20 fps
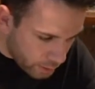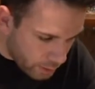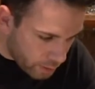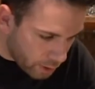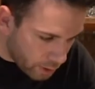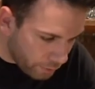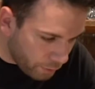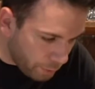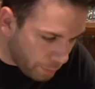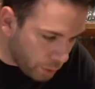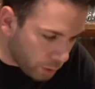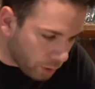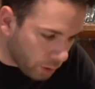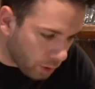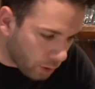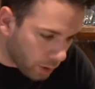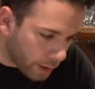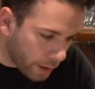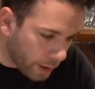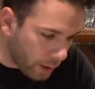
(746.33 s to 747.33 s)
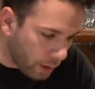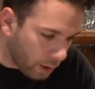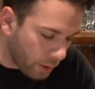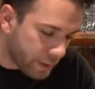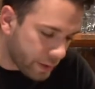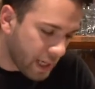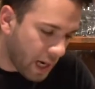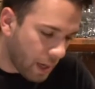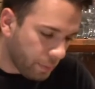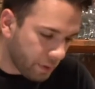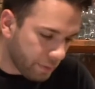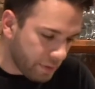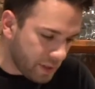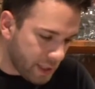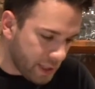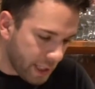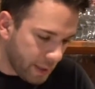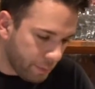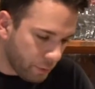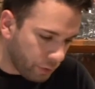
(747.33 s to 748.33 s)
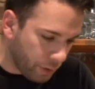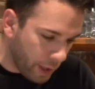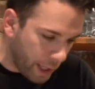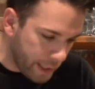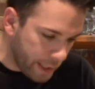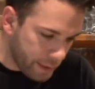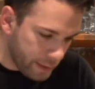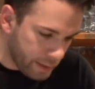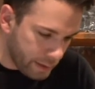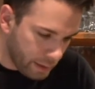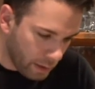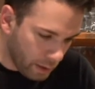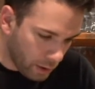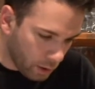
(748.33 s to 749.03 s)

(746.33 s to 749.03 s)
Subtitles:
serve the bulgogi on top of steamed rice,